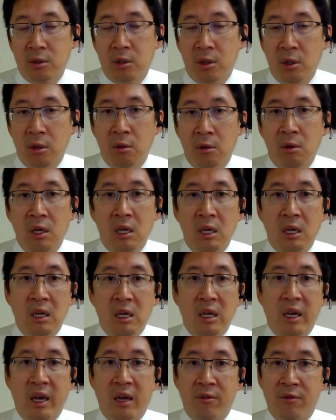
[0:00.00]
So
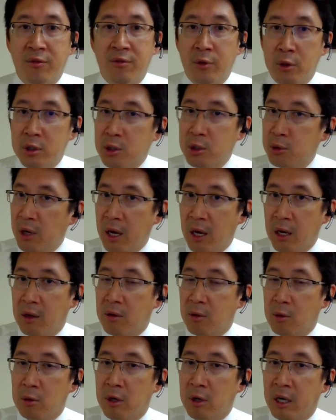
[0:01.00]
at full
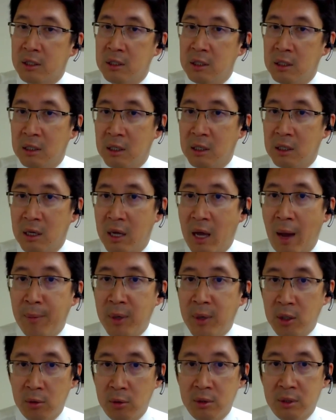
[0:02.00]
strength, chlorhexidine cannot
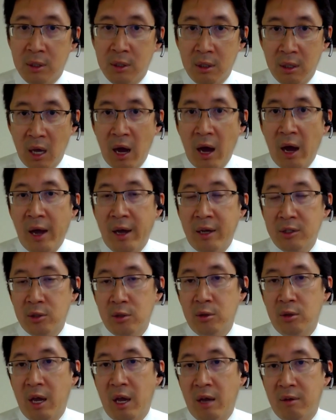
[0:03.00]
be used in the eye, so
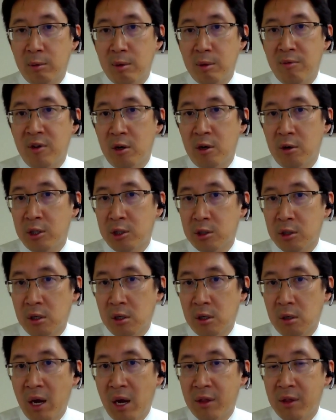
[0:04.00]
you have to be very
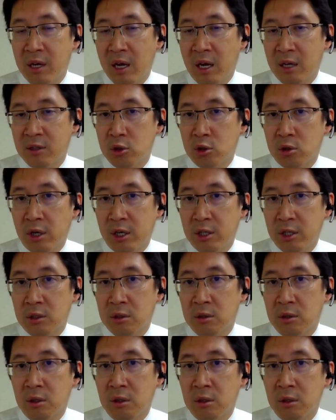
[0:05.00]
sure about the
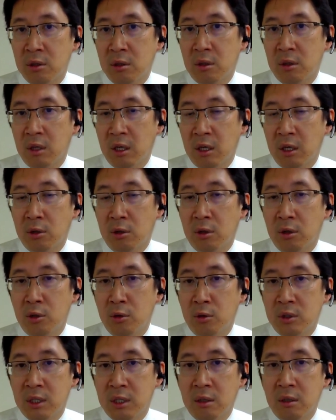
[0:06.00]
concentration that, he, that you're
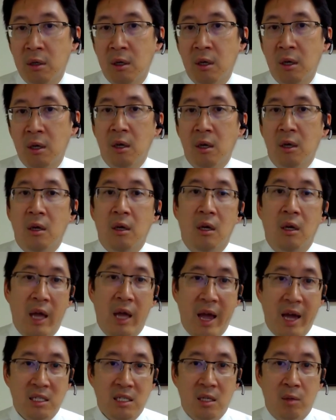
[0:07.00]
using. It
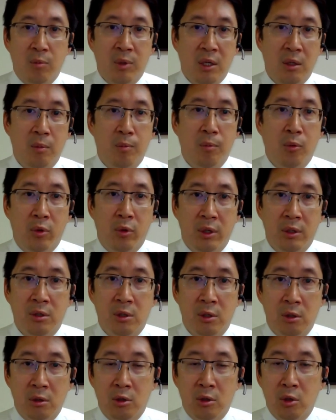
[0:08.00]
has to be
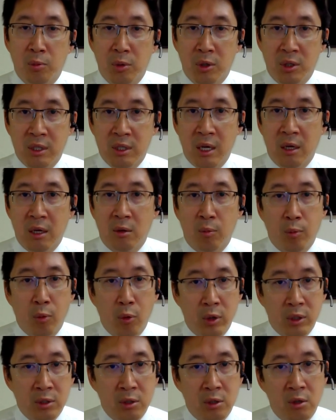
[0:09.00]
0.02%,
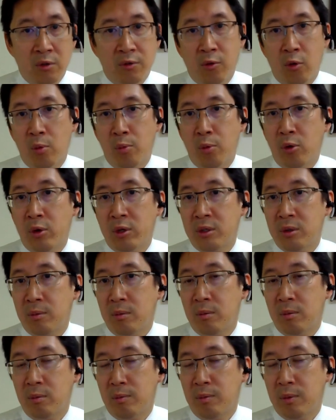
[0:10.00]
0.04%, or
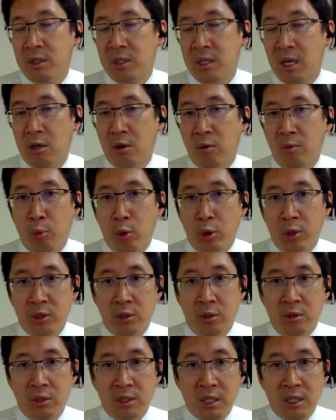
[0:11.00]

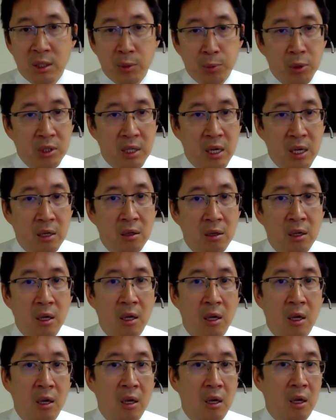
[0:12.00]
0.06%,
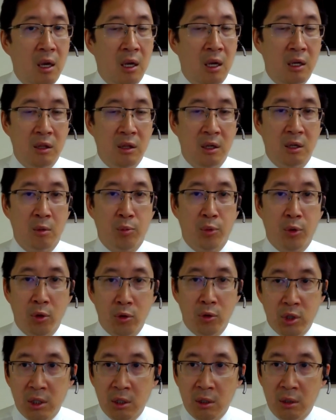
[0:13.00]
anything
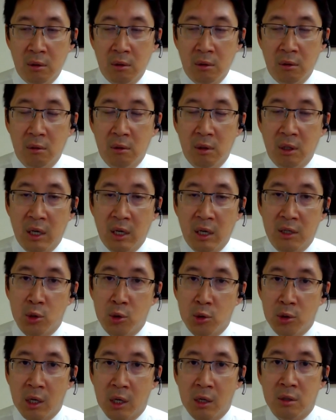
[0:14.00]
approaching the
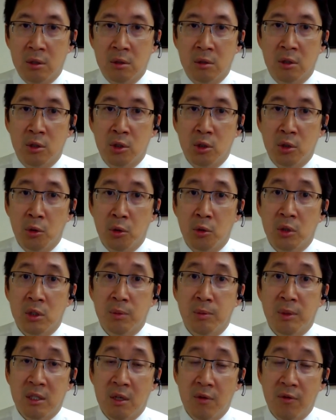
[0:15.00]
concentration that's used
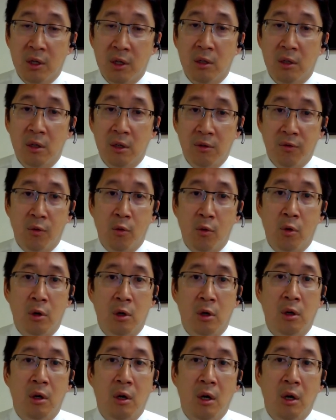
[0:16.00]
specifically
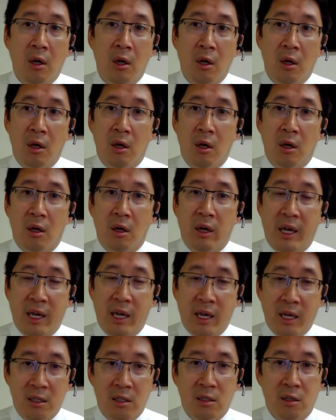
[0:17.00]
for uh,
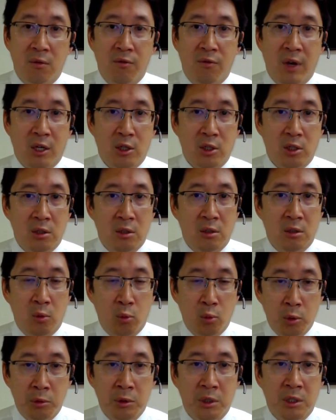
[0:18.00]
hand disinfection or
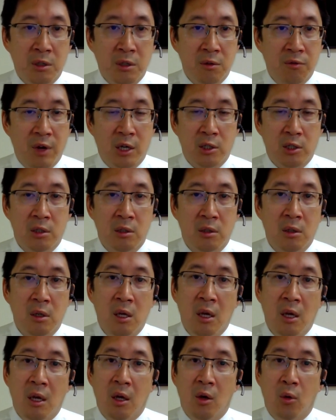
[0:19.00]
wound disinfection
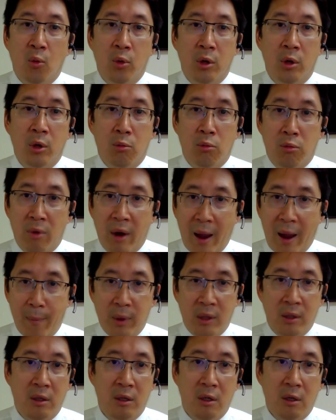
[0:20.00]
will
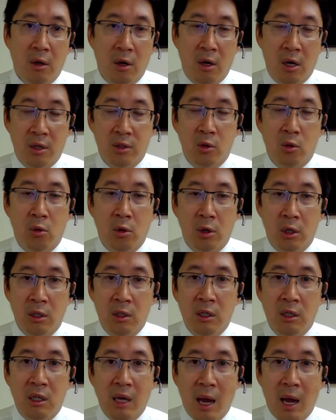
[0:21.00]
rapidly cause a cornea to
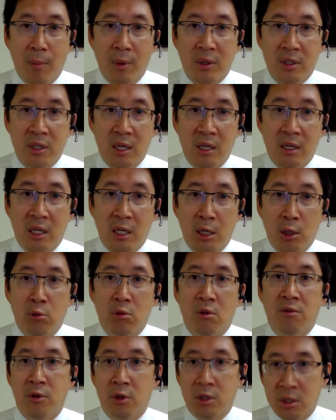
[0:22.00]
decompensate
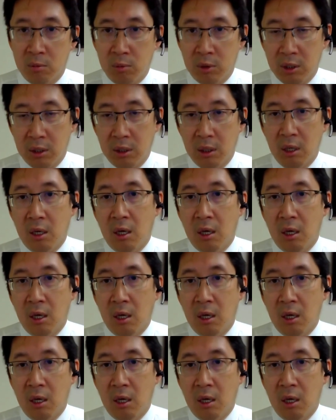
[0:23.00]
irreversibly.